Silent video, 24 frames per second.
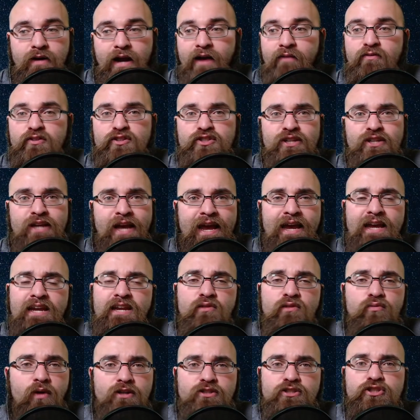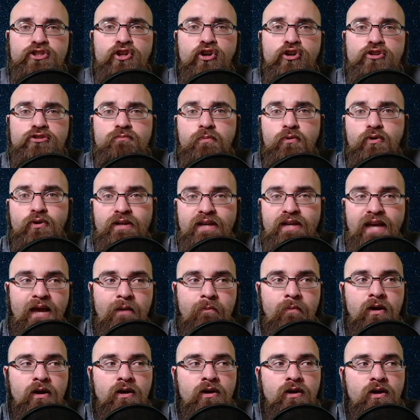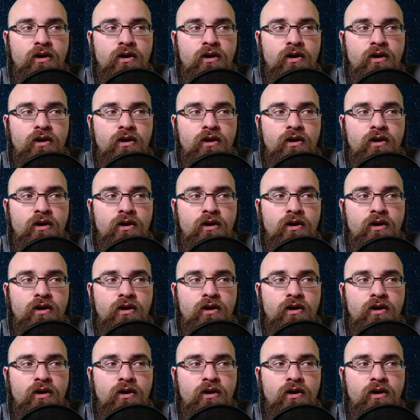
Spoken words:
averaging 80 rushing yards per game,